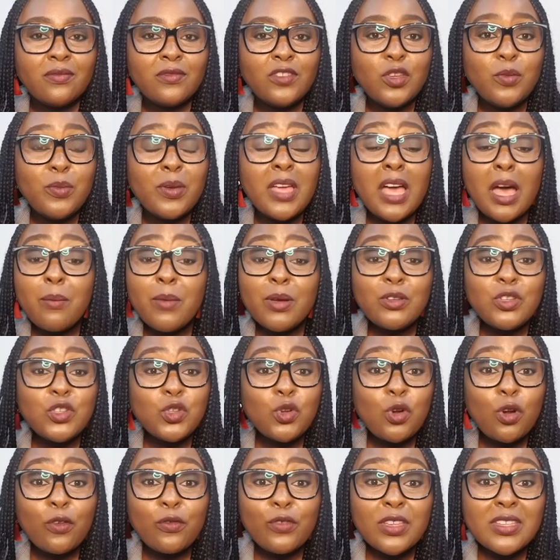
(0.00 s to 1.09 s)
You become
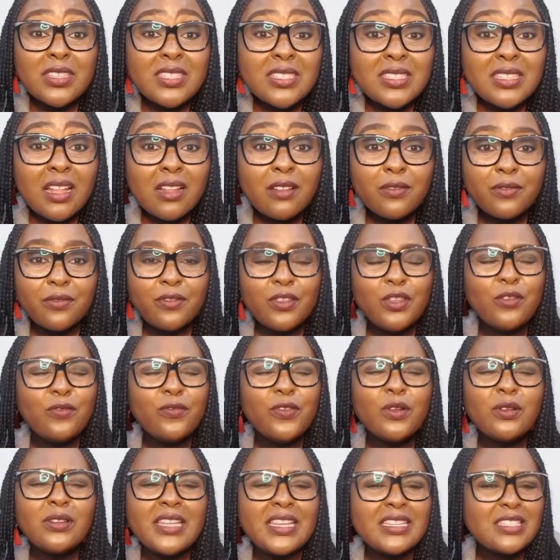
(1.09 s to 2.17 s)
unsure of yourself, you
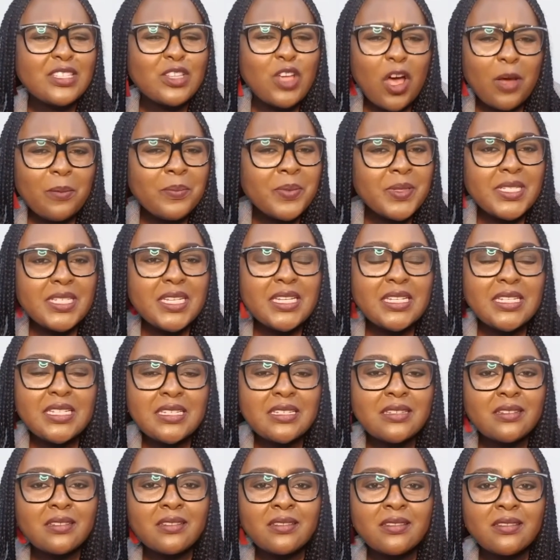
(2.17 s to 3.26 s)
feel less competent,
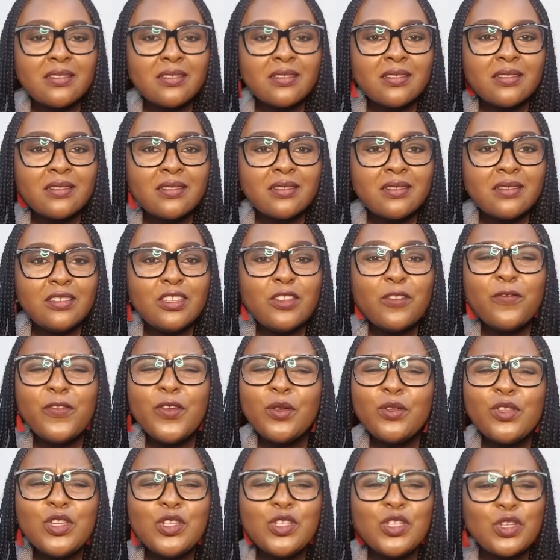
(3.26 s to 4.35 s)
you
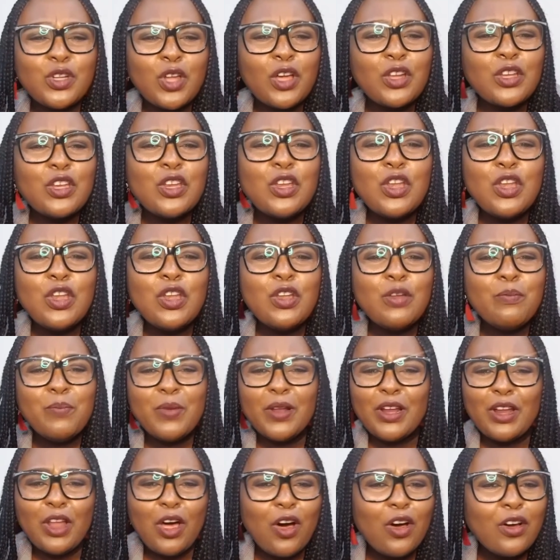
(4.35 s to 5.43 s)
feel you do not
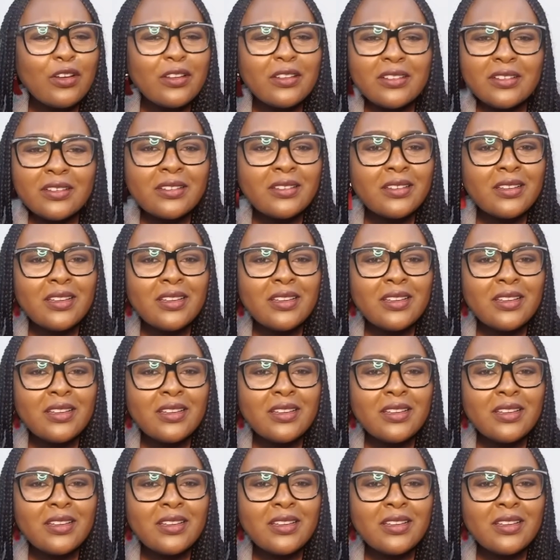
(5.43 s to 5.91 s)
belong,